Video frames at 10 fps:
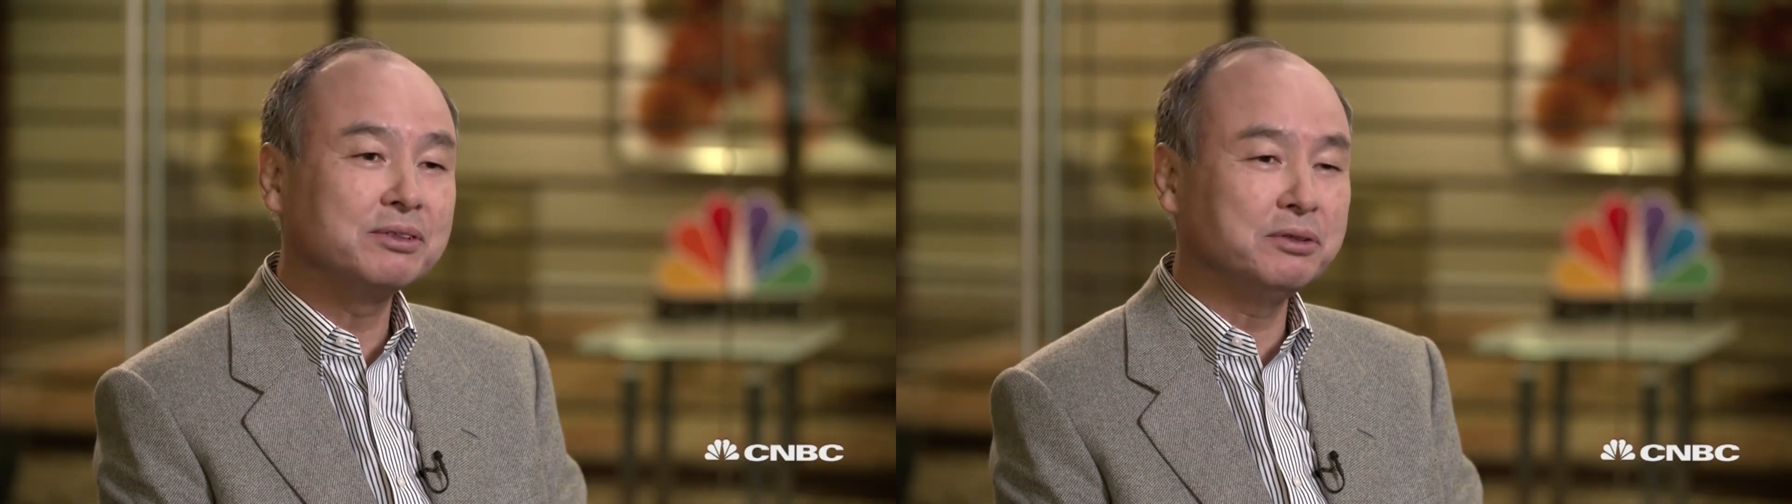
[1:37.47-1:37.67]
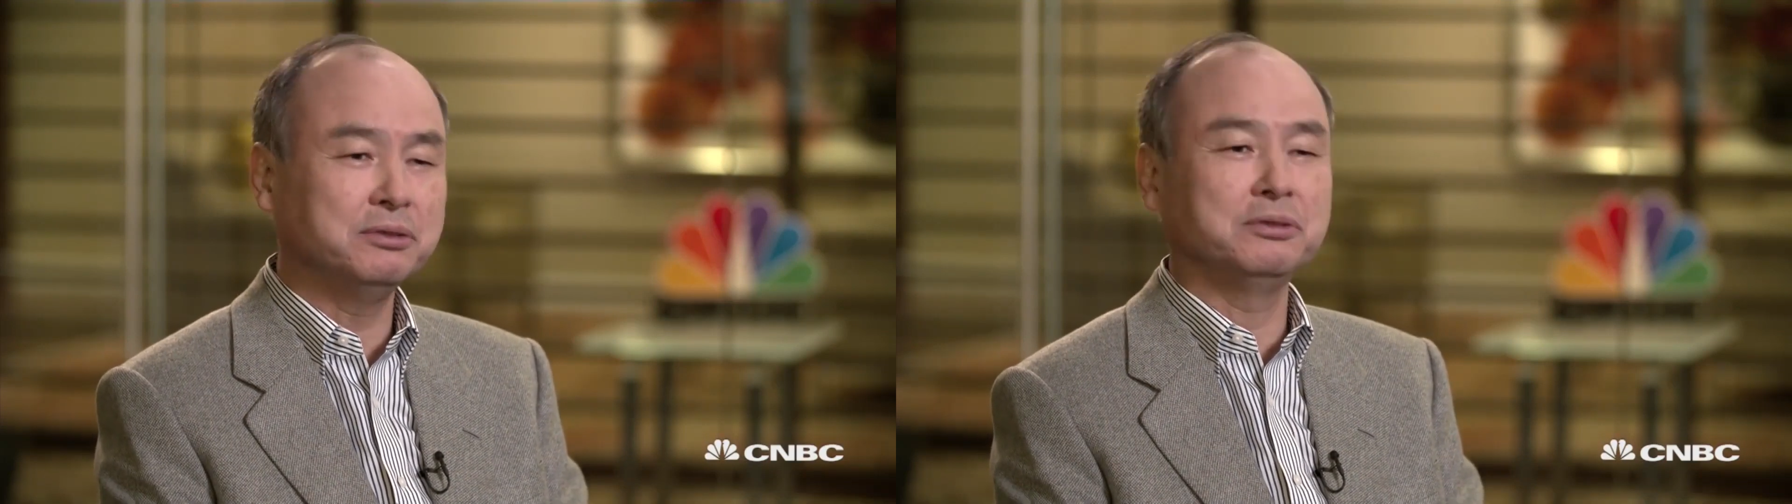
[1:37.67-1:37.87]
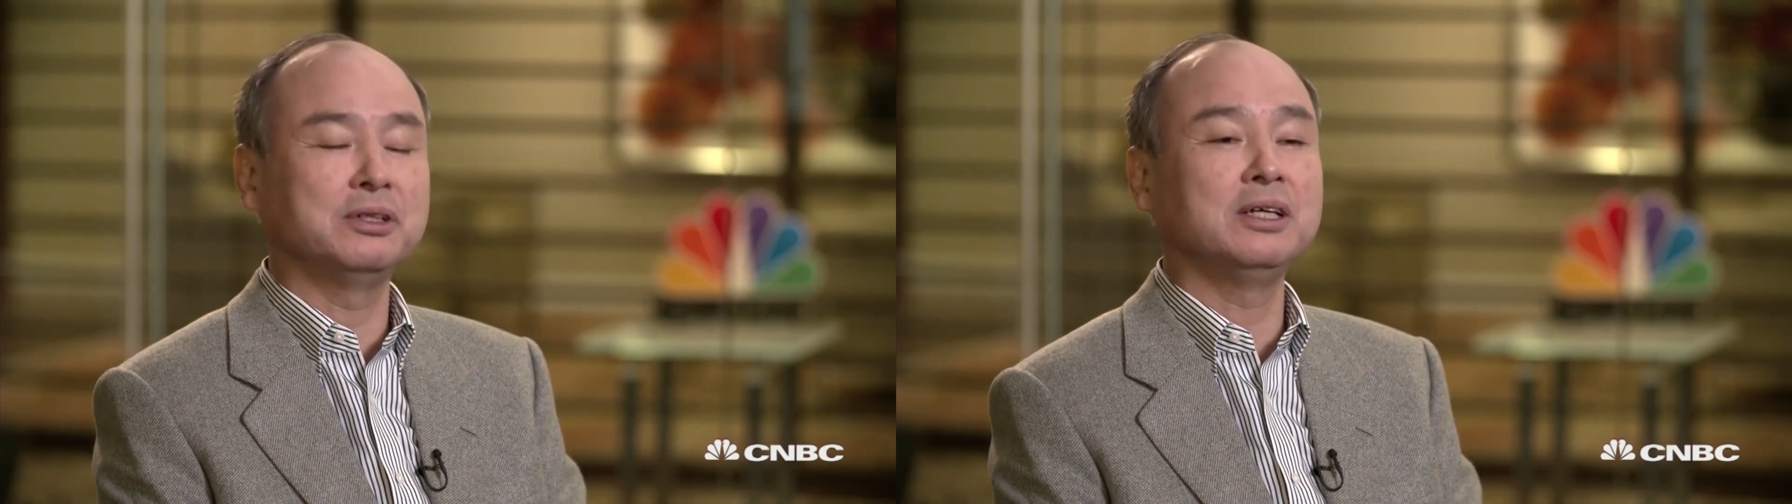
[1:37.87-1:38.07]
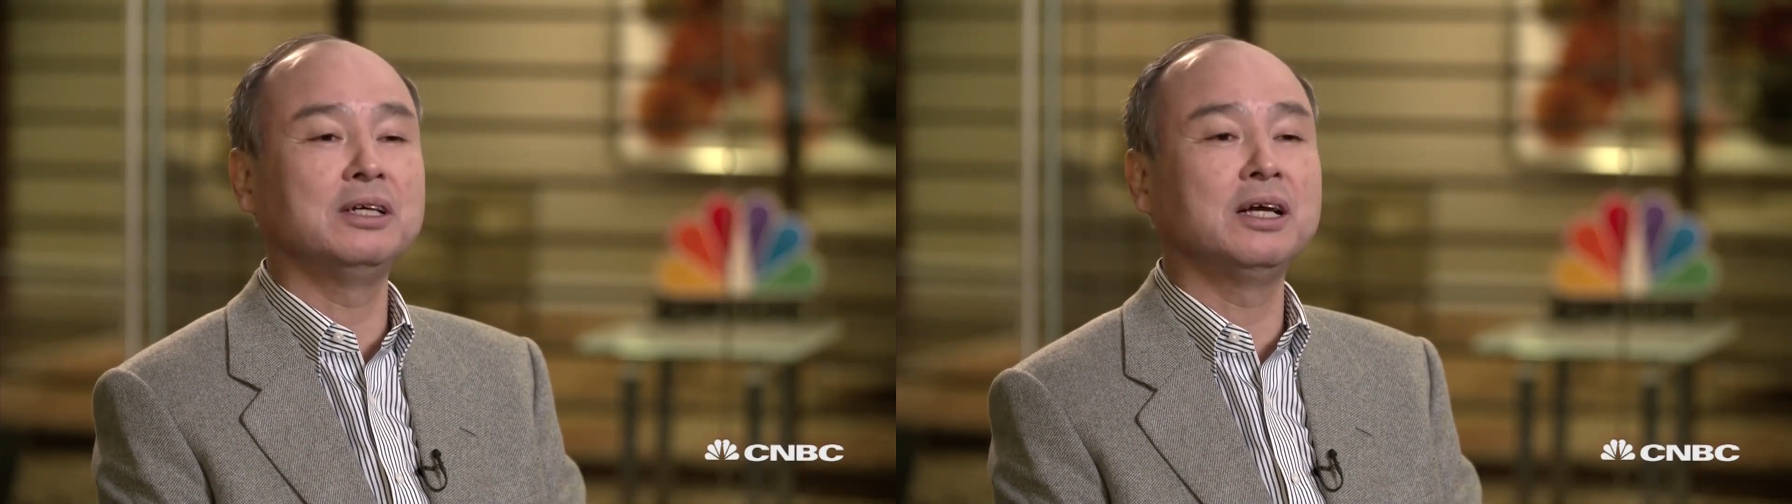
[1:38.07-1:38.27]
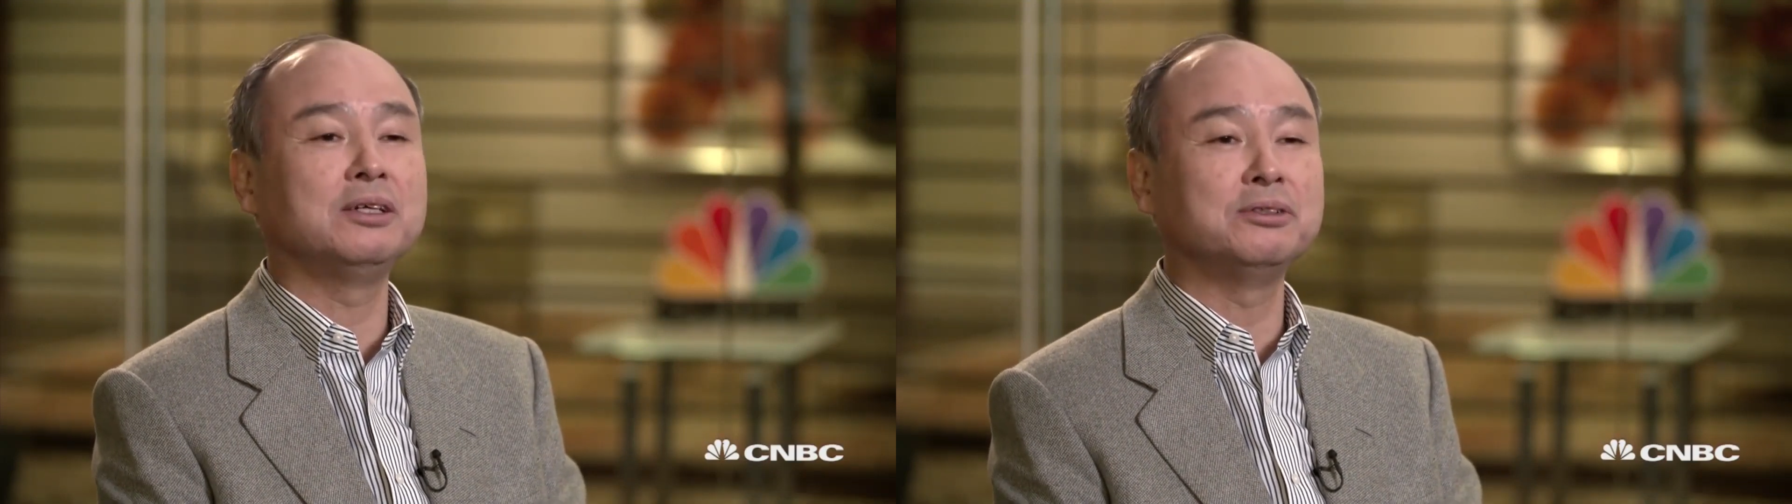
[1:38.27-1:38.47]
No,
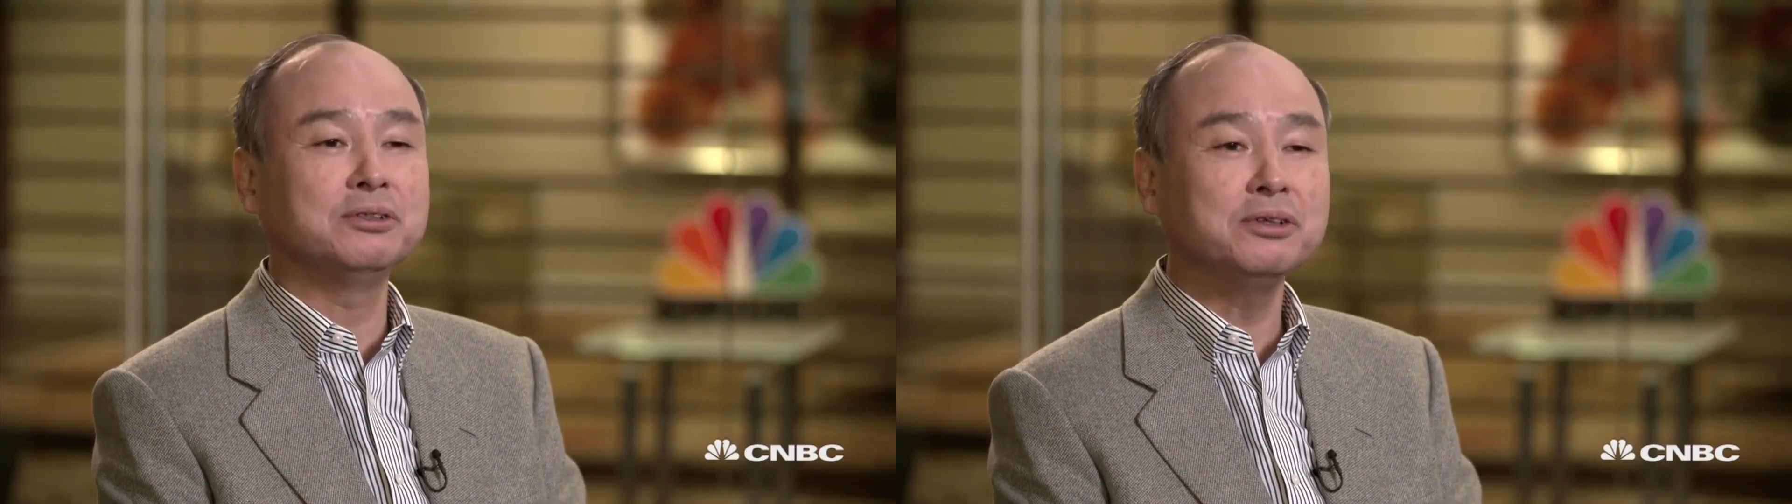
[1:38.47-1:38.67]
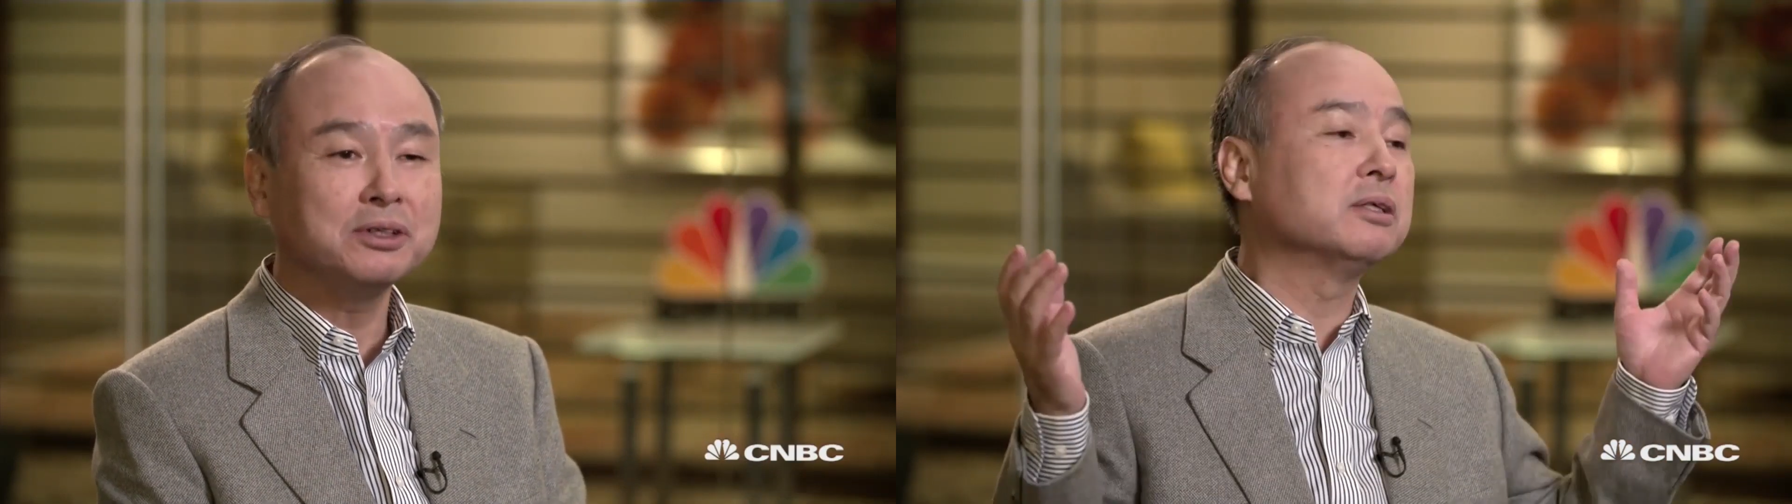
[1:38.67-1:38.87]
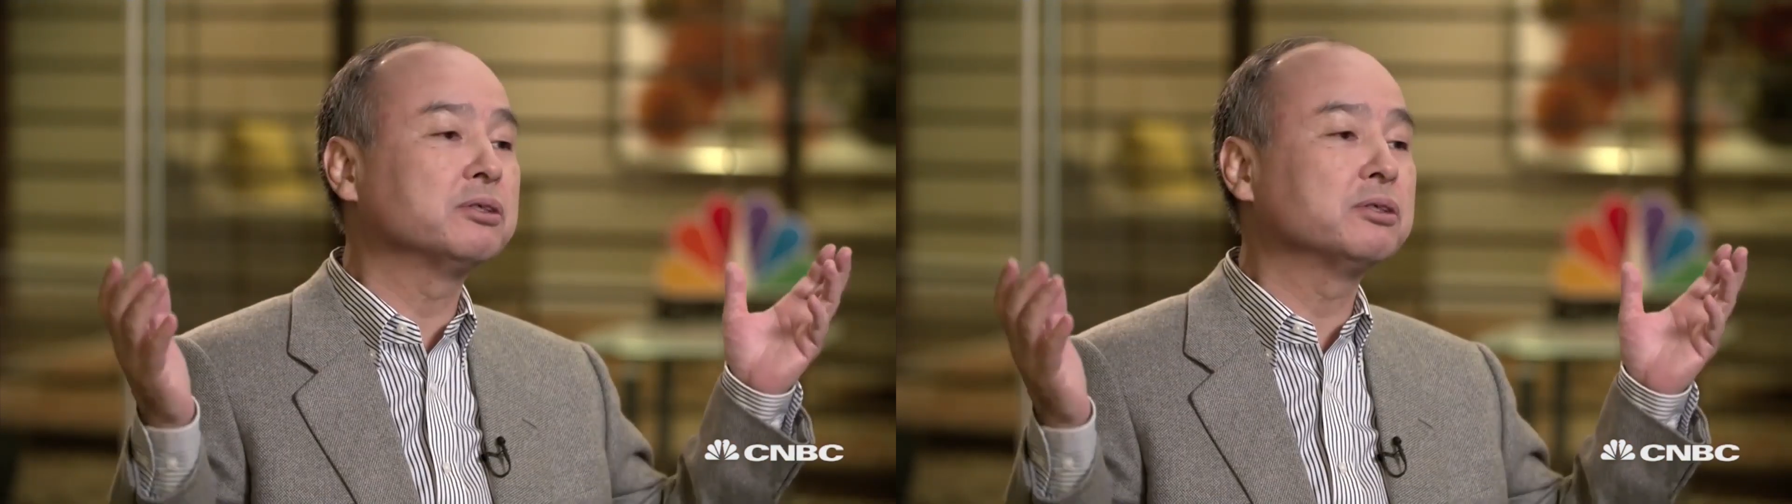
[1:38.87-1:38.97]
they enjoyed.